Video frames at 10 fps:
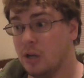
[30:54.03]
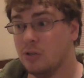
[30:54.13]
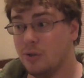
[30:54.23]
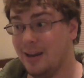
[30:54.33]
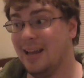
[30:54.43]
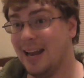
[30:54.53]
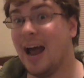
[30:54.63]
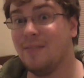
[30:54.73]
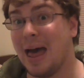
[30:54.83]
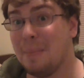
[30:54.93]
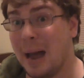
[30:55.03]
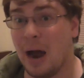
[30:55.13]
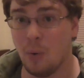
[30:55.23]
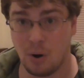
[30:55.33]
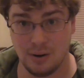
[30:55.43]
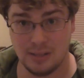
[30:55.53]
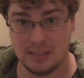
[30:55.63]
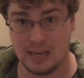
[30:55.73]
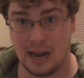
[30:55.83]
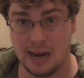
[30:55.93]
so that he could have that power on
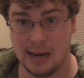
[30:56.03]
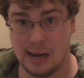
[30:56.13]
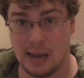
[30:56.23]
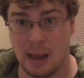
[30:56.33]
his side,